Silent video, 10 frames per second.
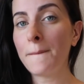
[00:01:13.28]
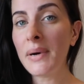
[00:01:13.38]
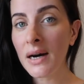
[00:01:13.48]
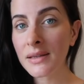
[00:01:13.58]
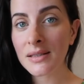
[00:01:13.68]

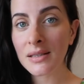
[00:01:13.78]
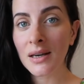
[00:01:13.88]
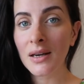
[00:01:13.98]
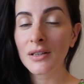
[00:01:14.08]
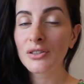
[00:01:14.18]
but
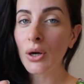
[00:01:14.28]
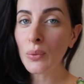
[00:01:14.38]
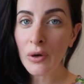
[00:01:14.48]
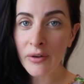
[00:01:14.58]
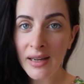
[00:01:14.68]

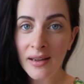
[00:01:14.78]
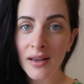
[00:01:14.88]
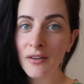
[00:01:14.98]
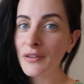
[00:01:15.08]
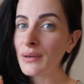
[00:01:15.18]
don't worry,
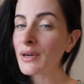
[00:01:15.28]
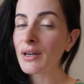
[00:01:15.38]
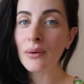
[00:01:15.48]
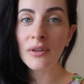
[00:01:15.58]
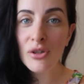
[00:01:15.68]
if you
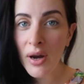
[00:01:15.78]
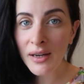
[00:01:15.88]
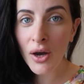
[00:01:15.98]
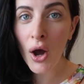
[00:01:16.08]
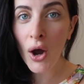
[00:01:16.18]
can only
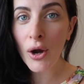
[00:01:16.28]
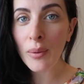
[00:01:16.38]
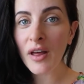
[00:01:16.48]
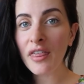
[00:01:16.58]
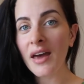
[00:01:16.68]
train at
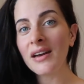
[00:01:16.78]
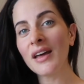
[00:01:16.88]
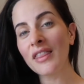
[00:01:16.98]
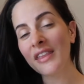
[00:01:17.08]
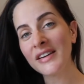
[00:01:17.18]
home,
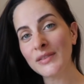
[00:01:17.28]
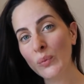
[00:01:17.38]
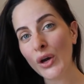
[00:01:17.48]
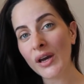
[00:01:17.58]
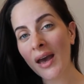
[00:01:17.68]
then this
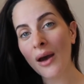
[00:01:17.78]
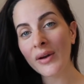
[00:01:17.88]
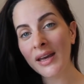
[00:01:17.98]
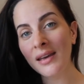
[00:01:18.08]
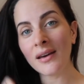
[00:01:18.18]

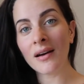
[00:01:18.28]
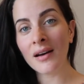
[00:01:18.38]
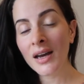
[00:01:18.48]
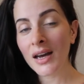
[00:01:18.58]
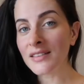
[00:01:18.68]
workout
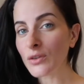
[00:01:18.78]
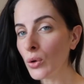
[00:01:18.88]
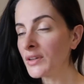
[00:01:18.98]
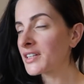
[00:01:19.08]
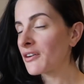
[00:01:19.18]
here is
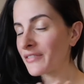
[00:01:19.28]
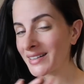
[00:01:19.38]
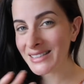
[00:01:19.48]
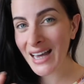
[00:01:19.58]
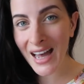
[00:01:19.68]
also
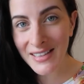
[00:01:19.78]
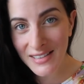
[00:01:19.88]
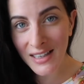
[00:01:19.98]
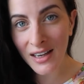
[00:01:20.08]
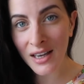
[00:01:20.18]

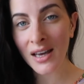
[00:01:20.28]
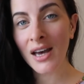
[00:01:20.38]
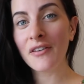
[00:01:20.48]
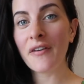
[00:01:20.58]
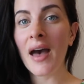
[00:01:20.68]
fantastic
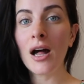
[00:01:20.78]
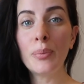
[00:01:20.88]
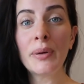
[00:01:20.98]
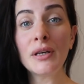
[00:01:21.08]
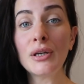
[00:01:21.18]
for
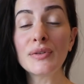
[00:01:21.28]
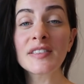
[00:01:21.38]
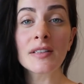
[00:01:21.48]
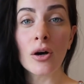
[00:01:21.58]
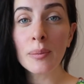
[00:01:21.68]
helping you
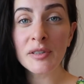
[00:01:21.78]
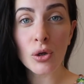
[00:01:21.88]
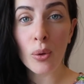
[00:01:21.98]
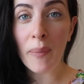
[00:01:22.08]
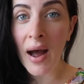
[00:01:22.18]
sculpt
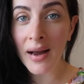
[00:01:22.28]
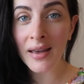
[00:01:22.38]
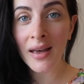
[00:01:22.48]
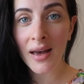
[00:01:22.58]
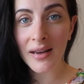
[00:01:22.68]
your
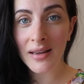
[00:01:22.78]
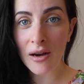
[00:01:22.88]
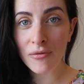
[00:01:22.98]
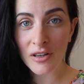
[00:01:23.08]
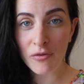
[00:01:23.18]
back and
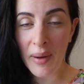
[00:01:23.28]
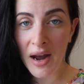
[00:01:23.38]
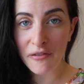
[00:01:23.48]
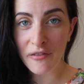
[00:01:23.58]
get rid of back